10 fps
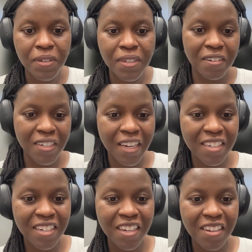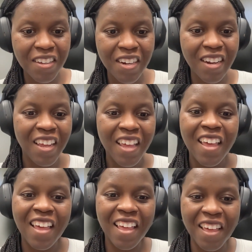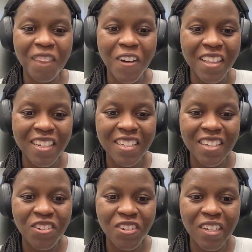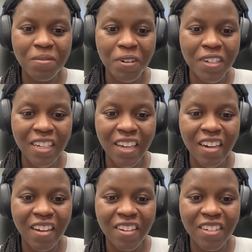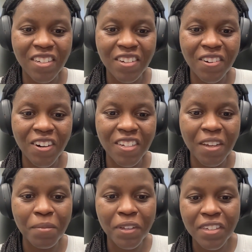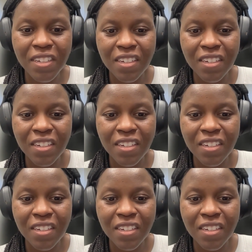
still tasting good while it's in transport to getting onto our tables.